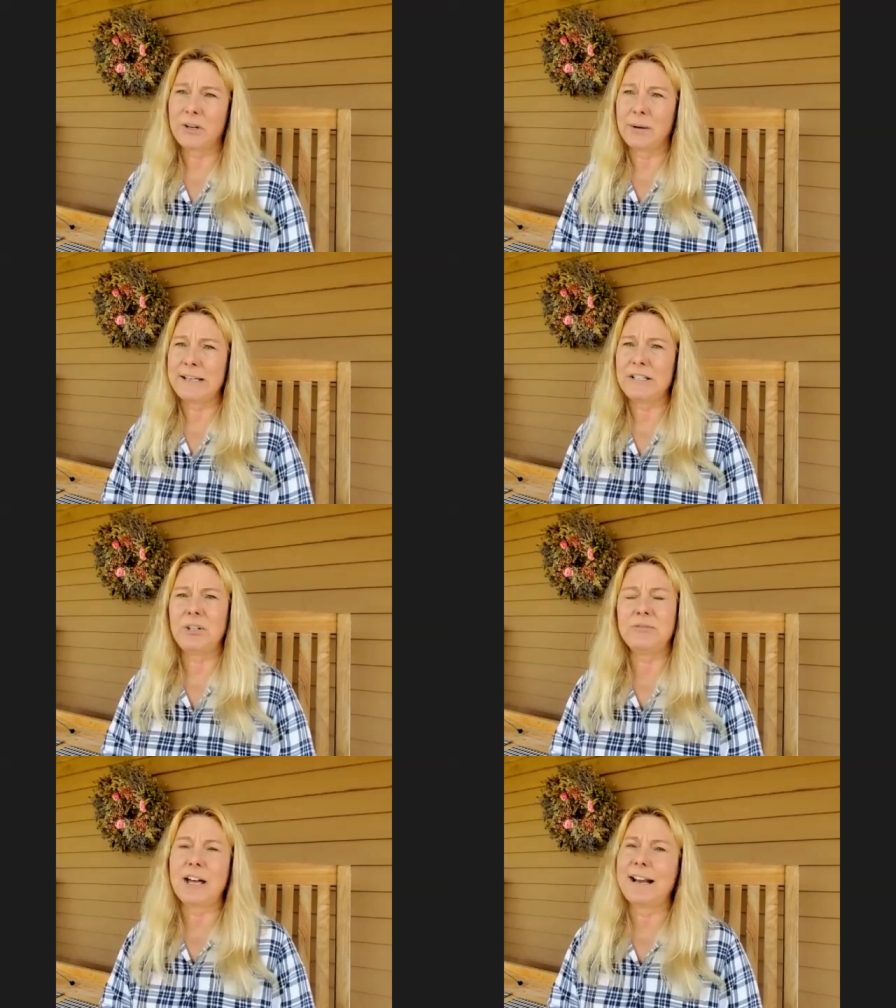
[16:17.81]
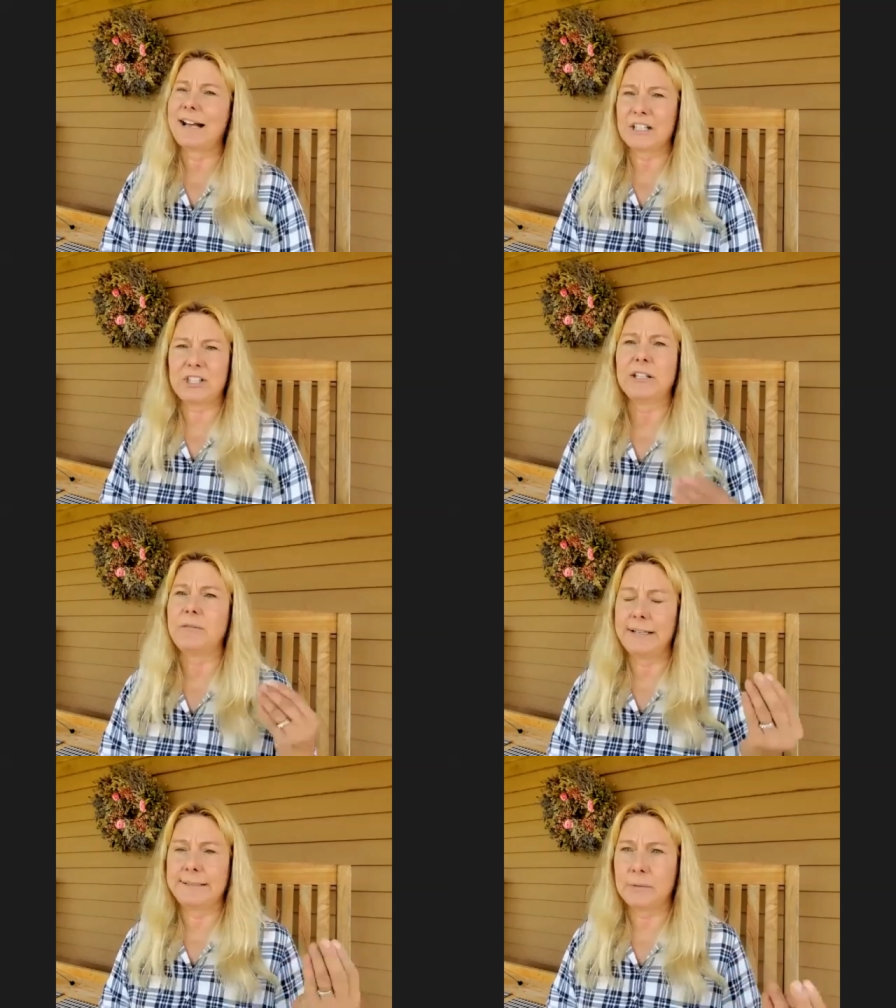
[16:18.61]
I mean, you've got to actually
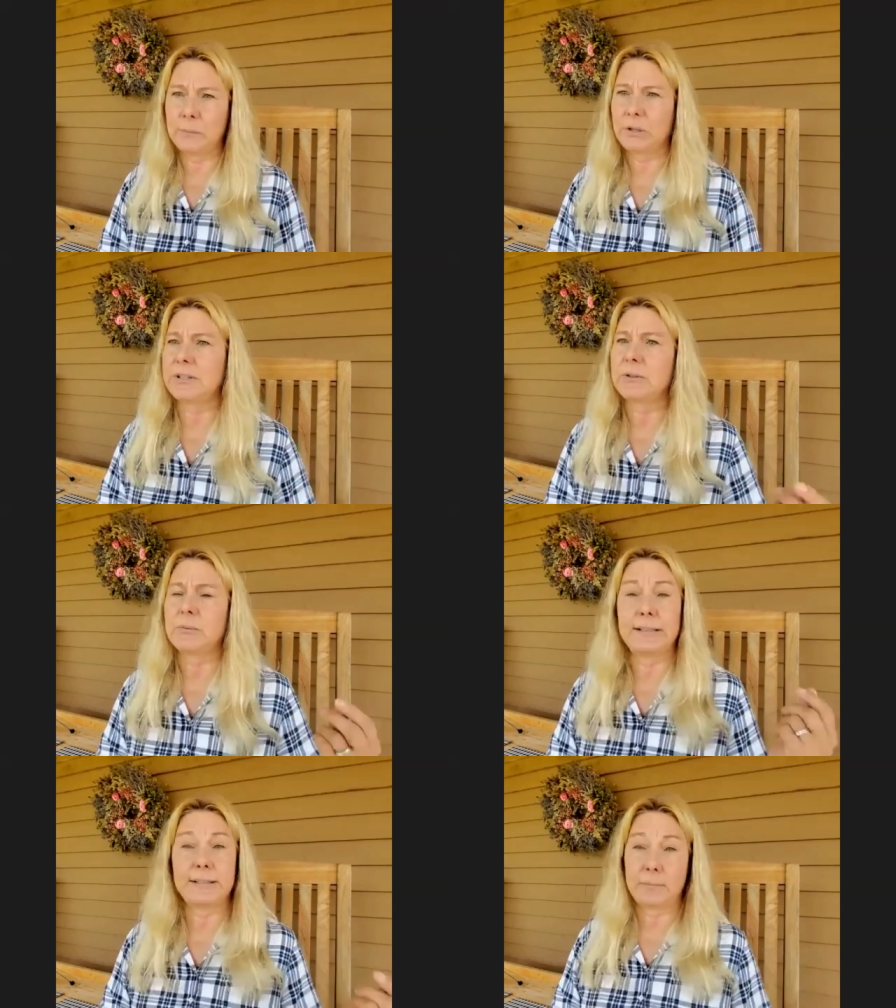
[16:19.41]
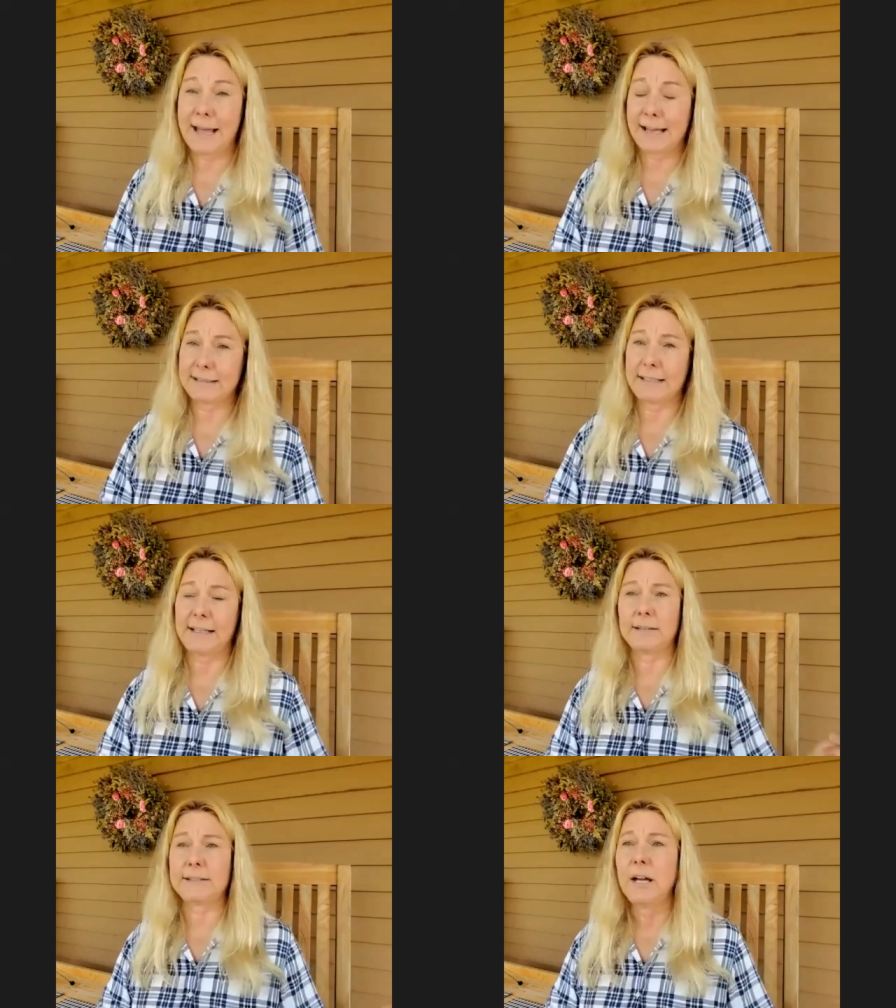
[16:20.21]
read some books, read some
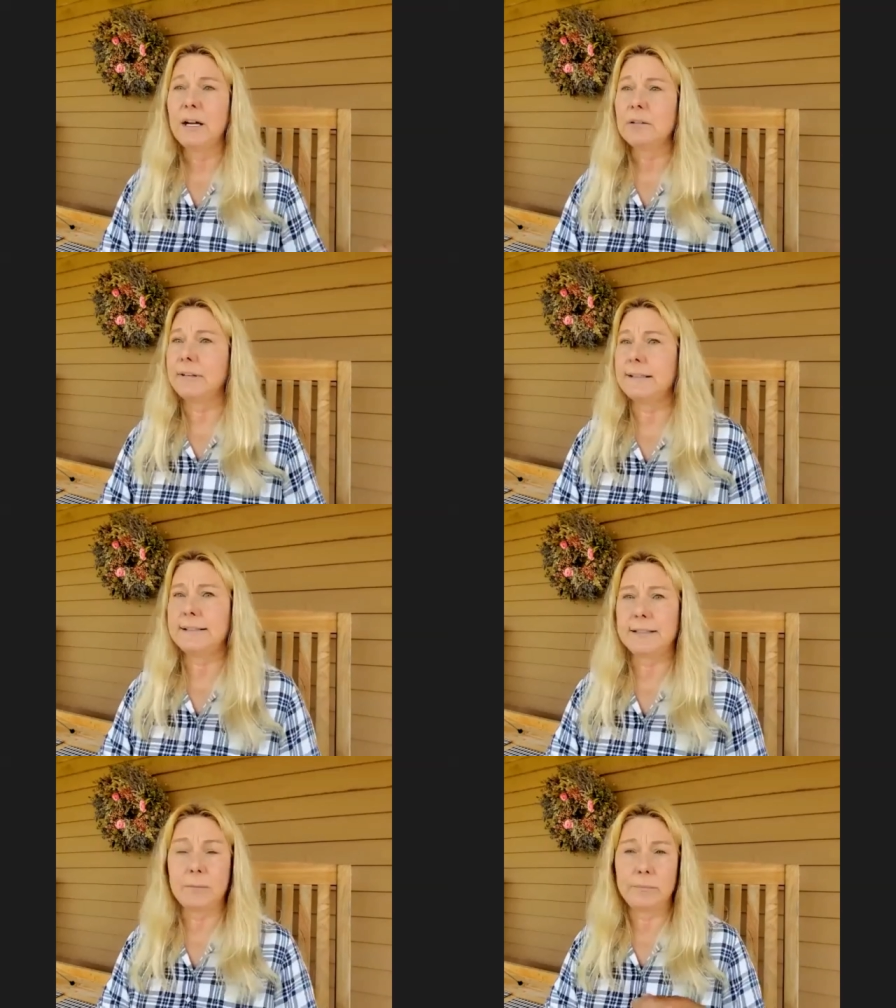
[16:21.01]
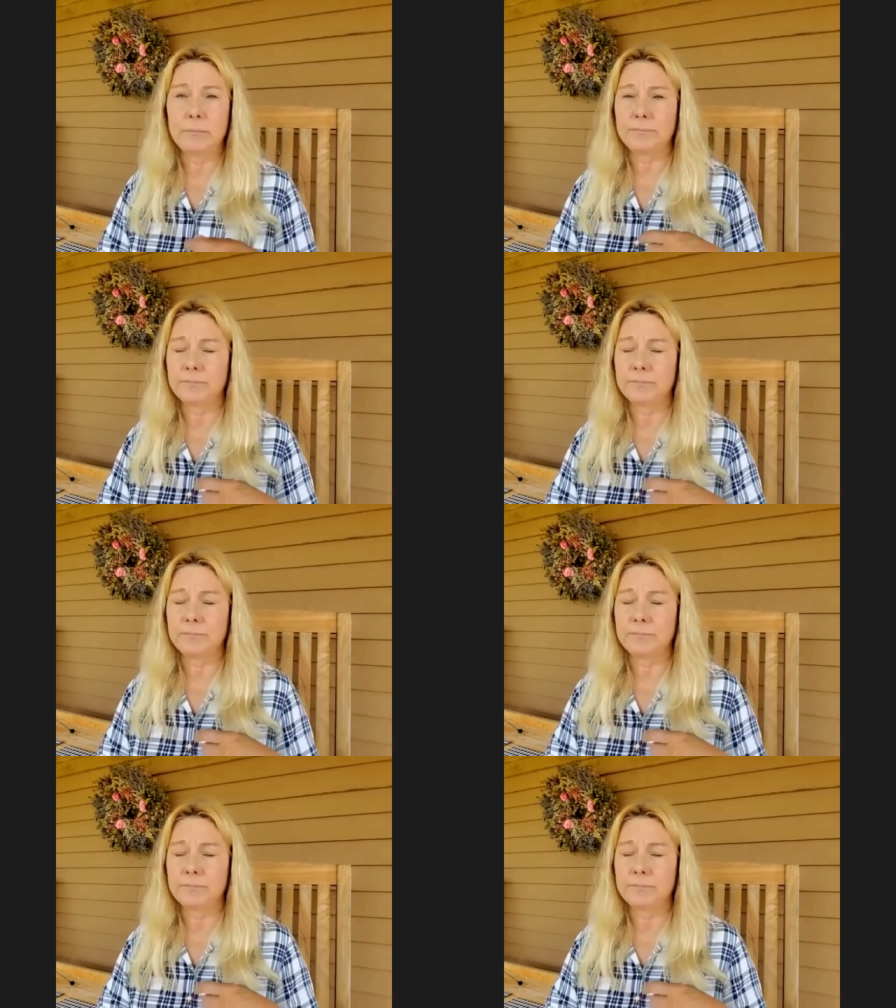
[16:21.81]
magazines, read some,